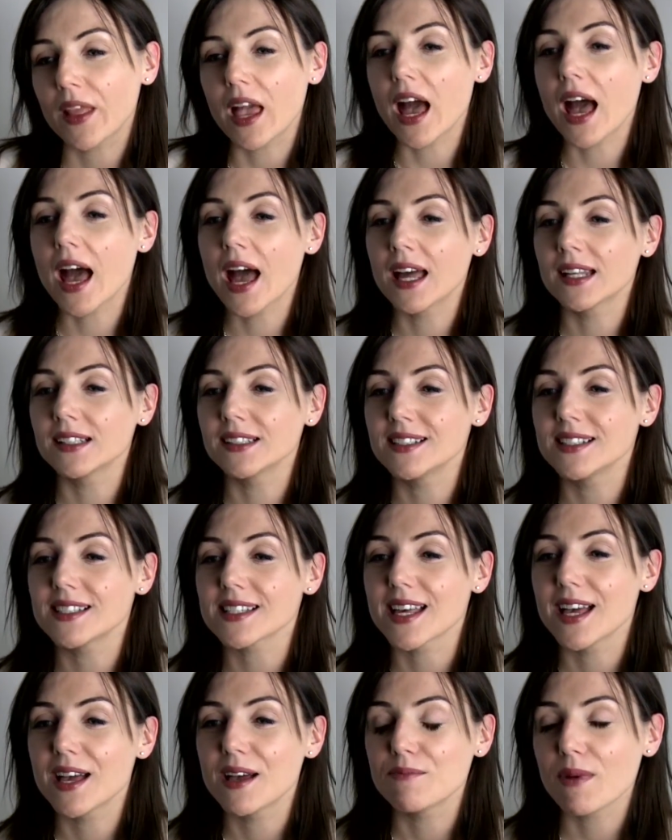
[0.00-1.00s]
And
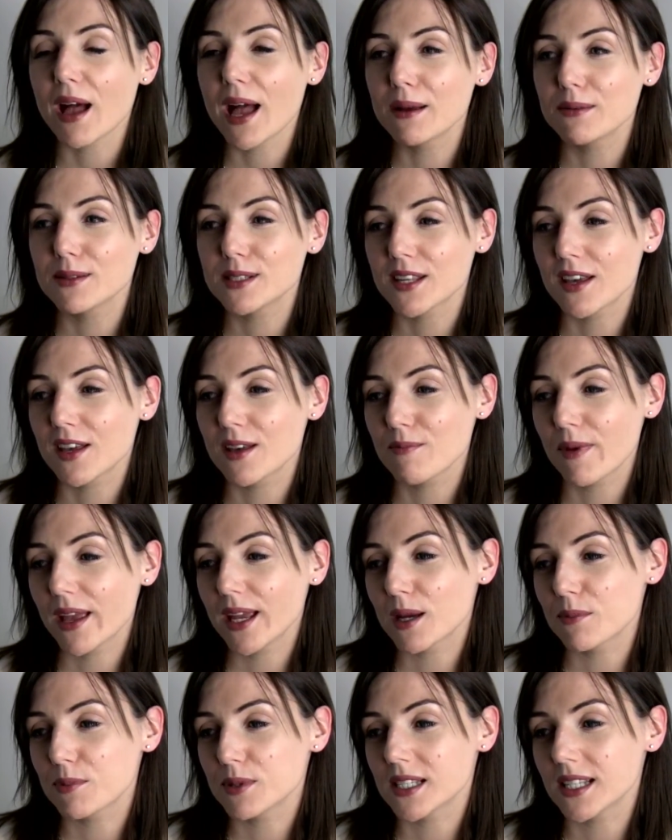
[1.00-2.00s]
I was her
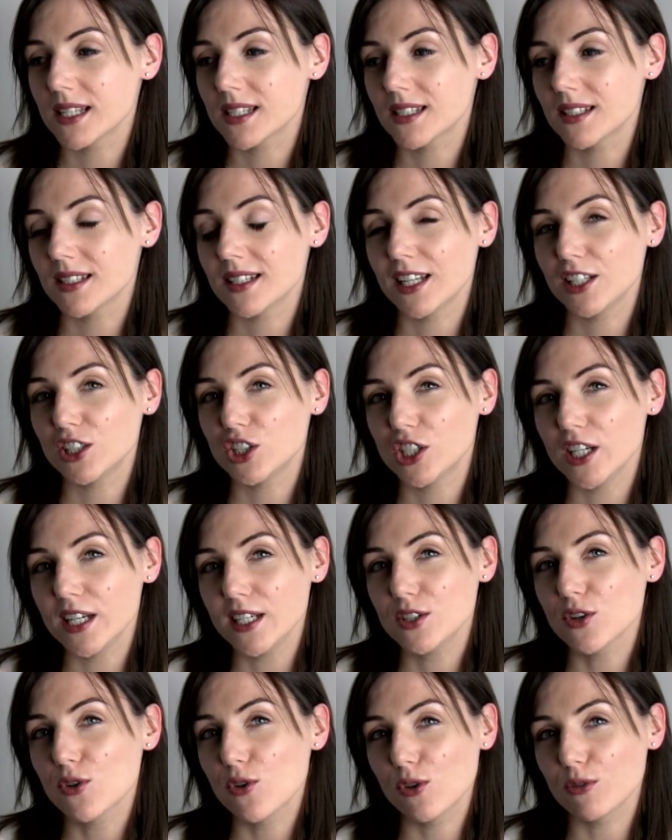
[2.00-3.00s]
makeup assistant, and she
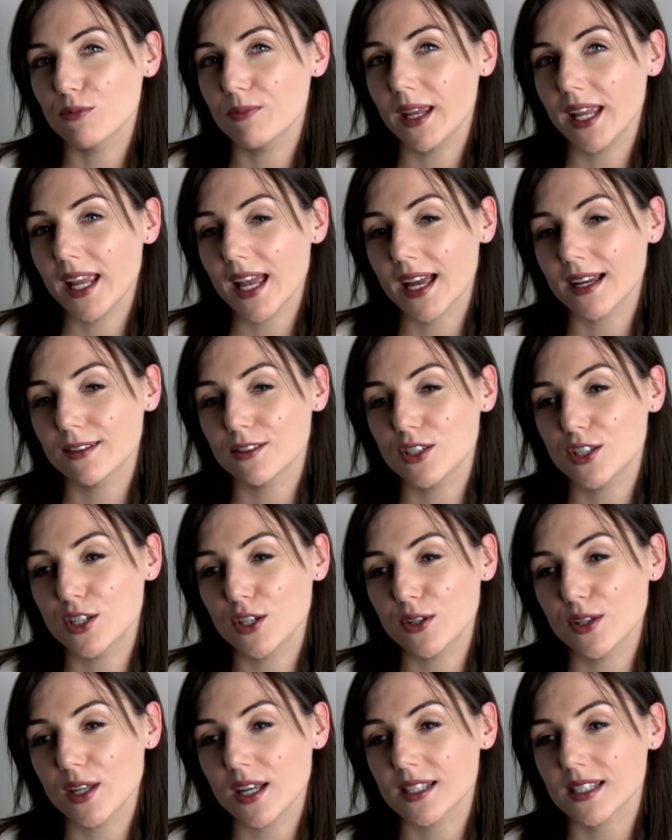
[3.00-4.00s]
taught me how to do
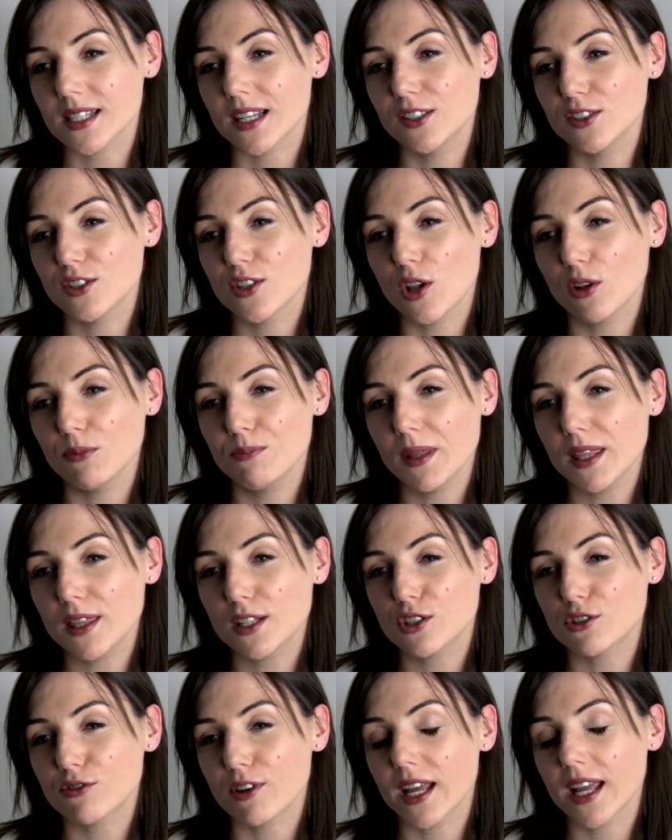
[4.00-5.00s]
this and told me the
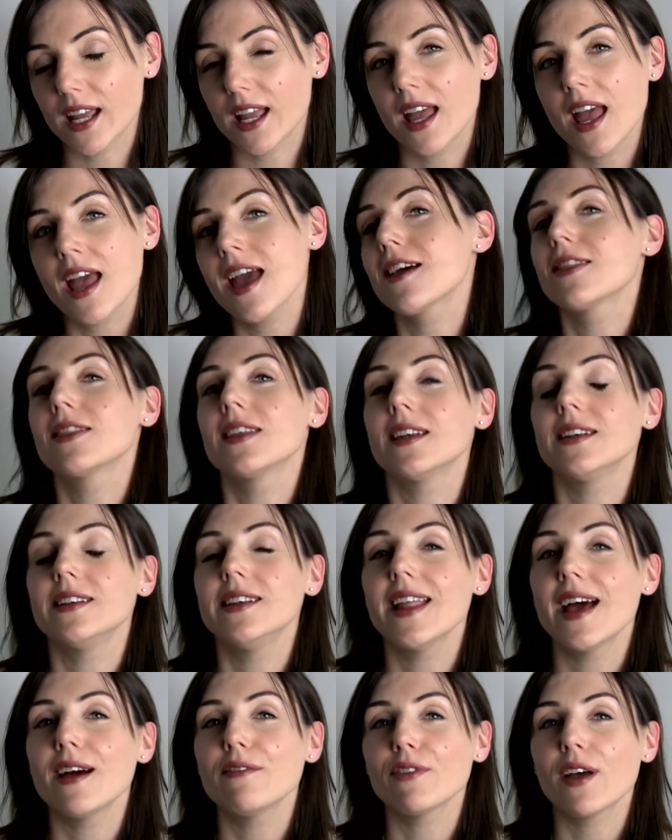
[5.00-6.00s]
trick that
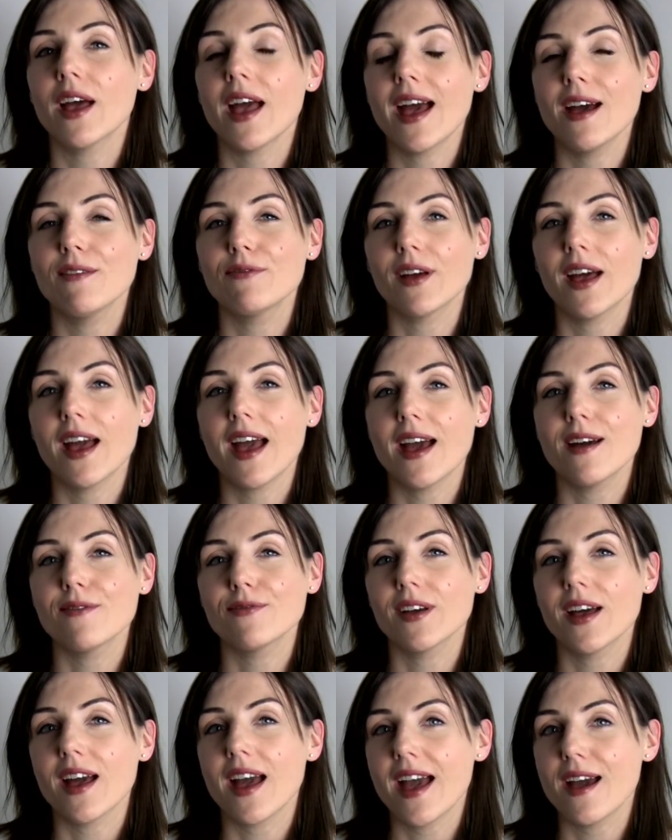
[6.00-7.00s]
never, ever,
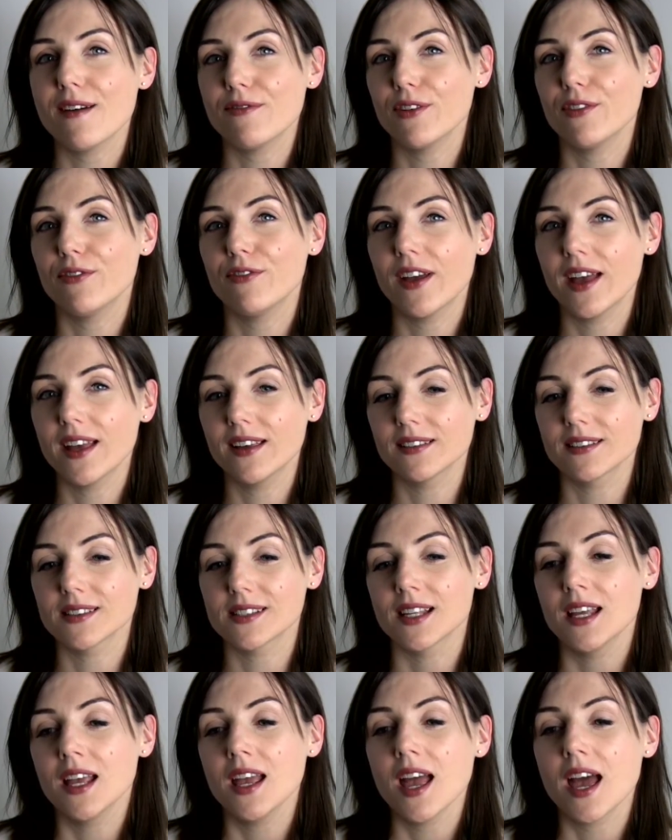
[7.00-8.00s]
ever, ever fails.
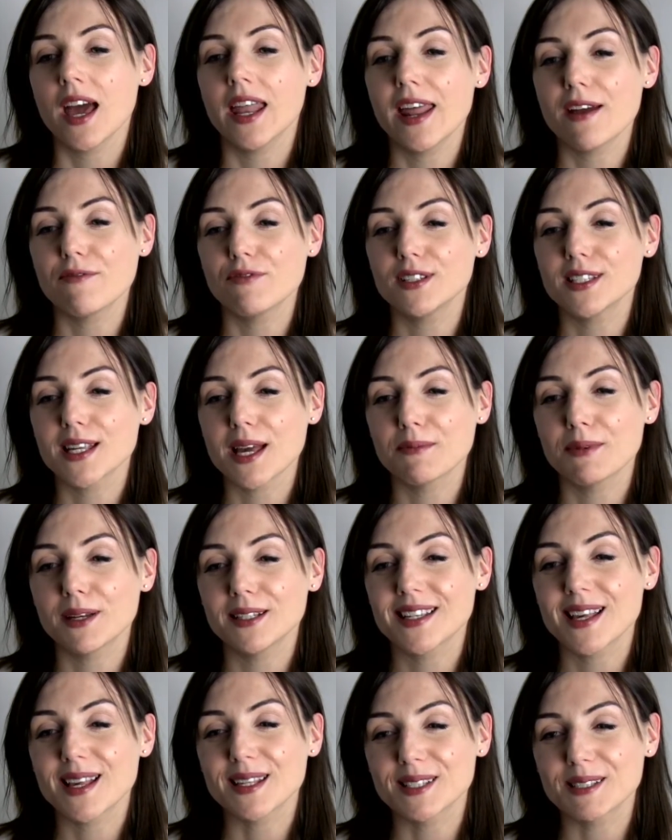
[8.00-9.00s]
And every time I
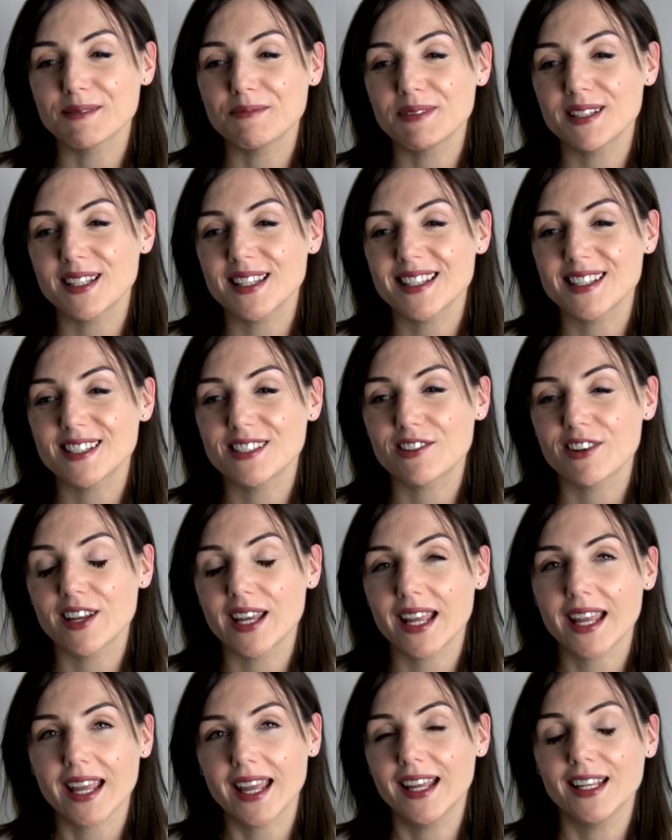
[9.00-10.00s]
tell somebody this
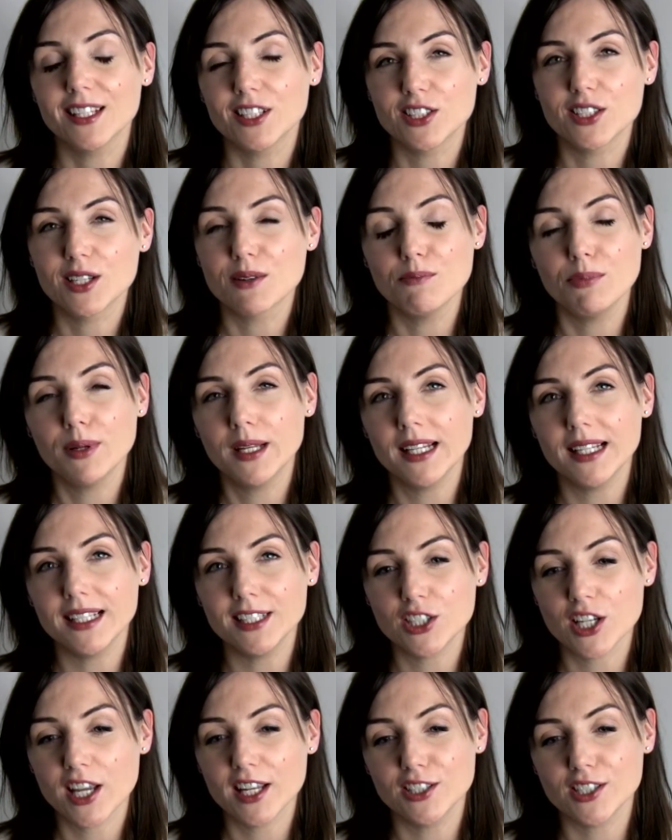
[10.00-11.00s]
trick, it completely
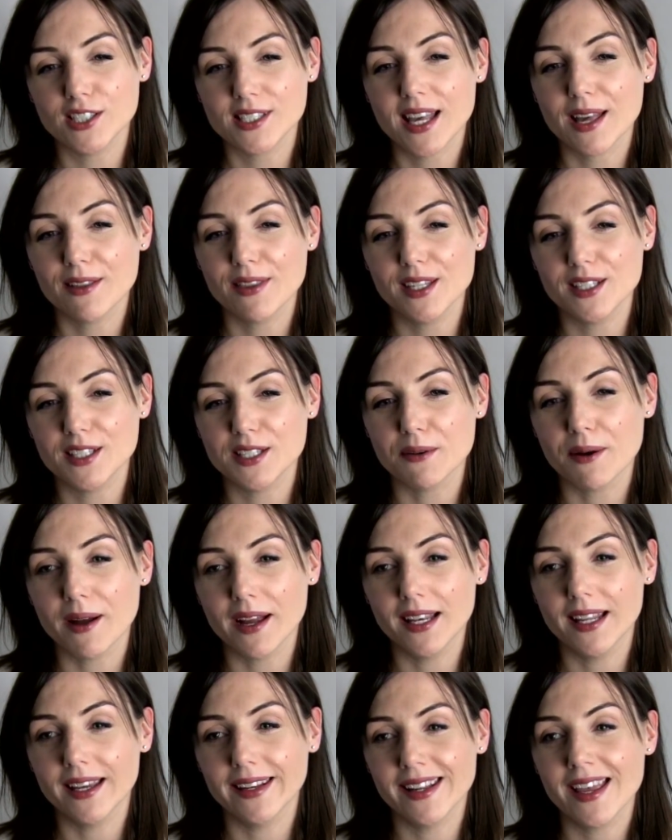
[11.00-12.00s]
changes how they do
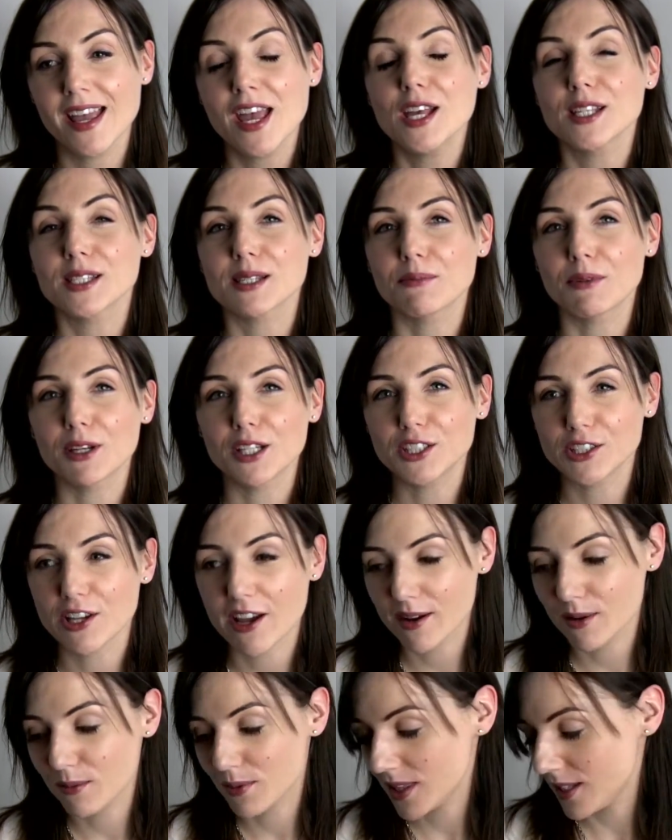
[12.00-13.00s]
eyeliner. So I'm going to share
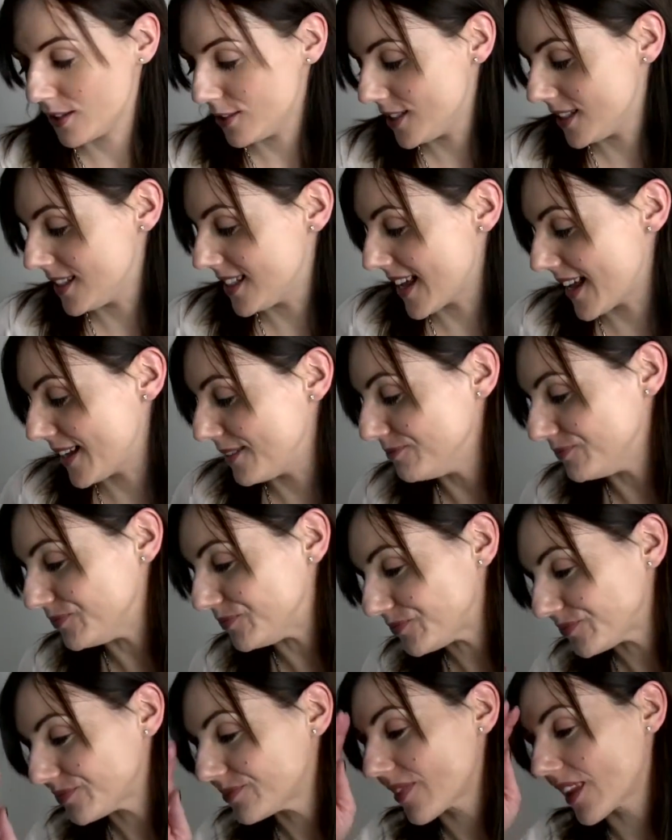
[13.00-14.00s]
it with you today.
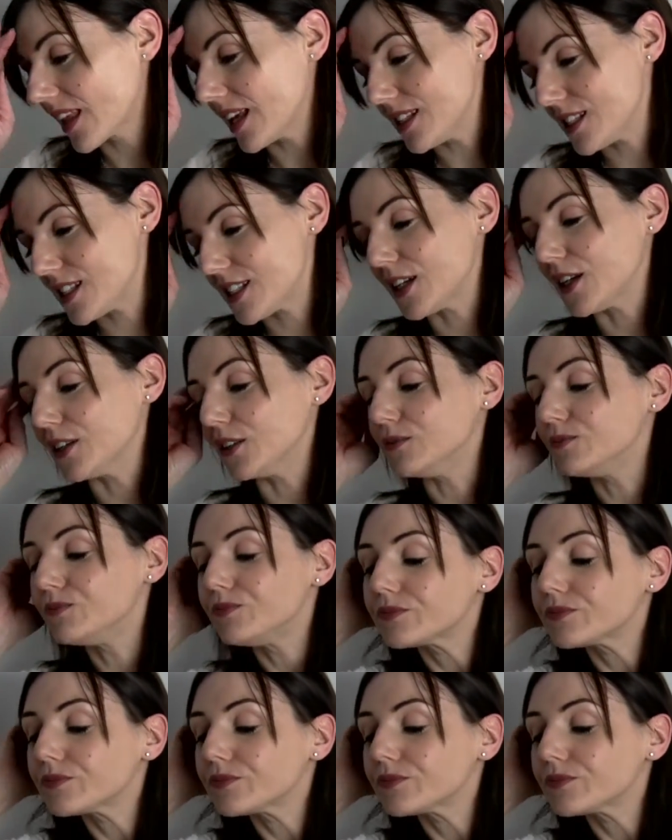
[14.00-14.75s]
So